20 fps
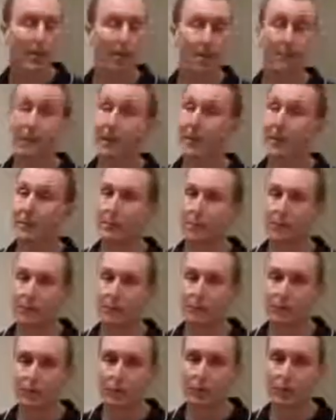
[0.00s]
you may get
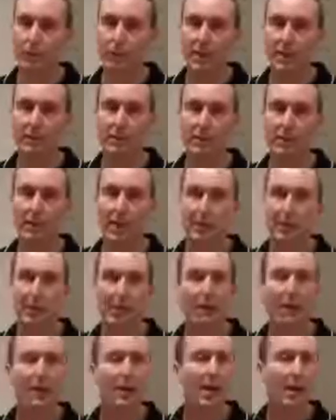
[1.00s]
bubbles forming under the
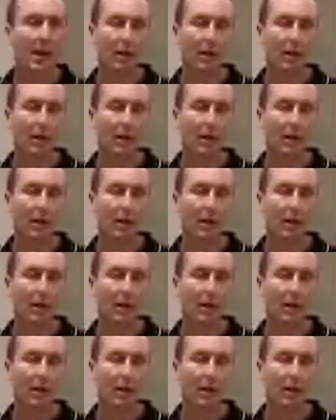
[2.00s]
laminate,